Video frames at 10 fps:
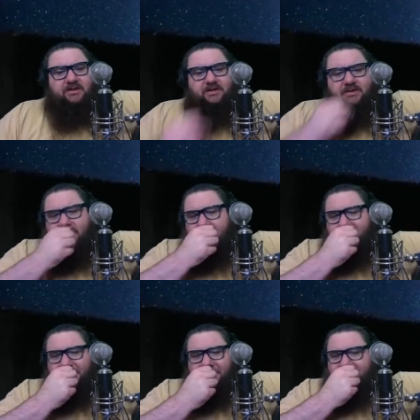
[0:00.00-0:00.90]
not
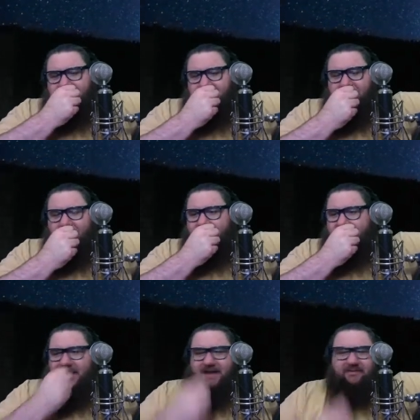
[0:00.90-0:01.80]
been going
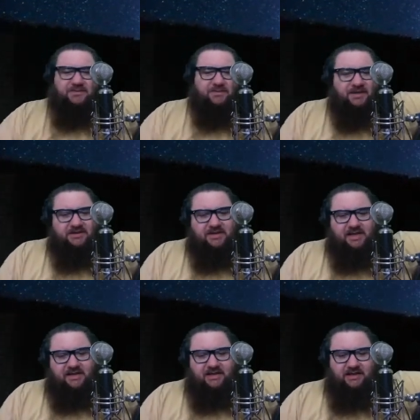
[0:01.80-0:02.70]
live as much
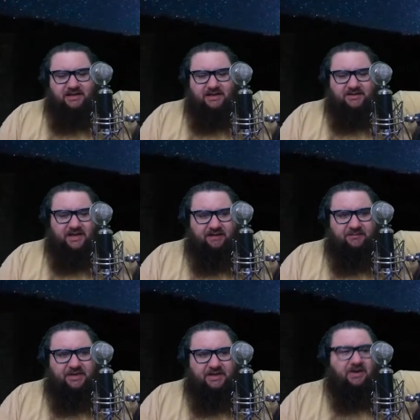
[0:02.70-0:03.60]
lately as I have
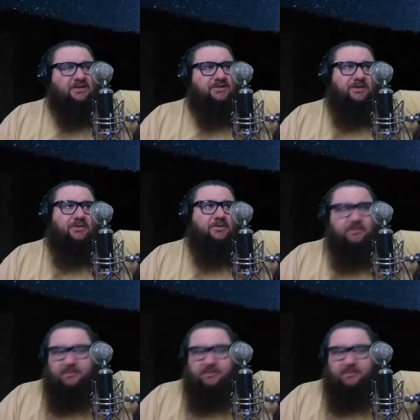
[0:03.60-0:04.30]
been. Also,